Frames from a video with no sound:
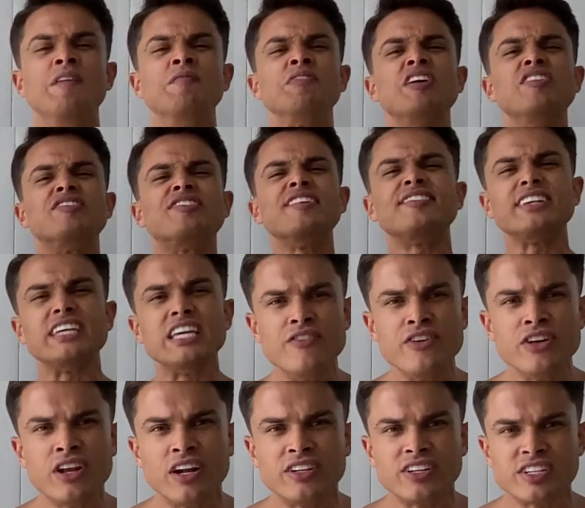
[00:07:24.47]
Is this
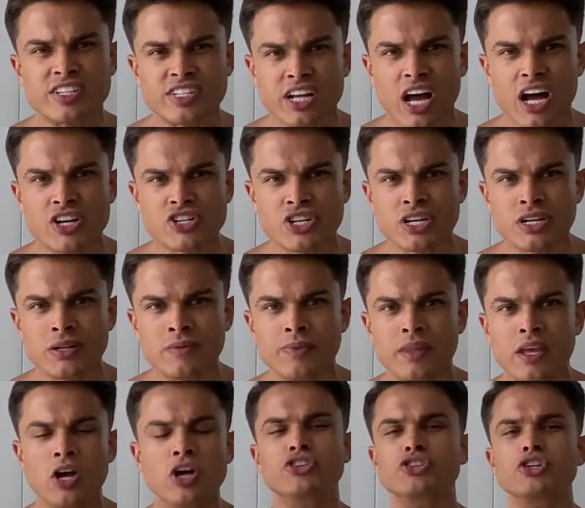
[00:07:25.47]
even a discussion?
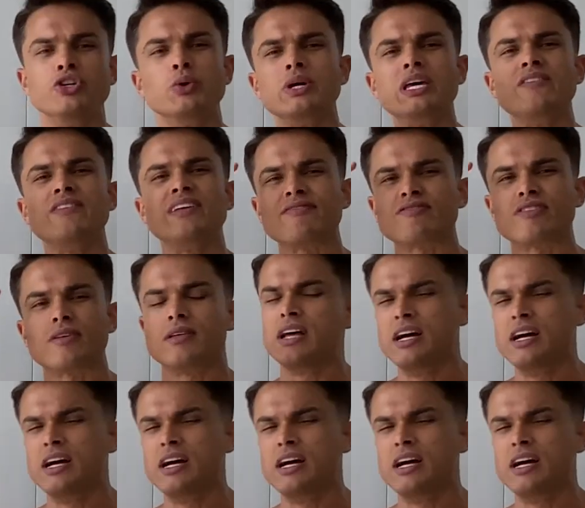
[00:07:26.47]
Do you even have to...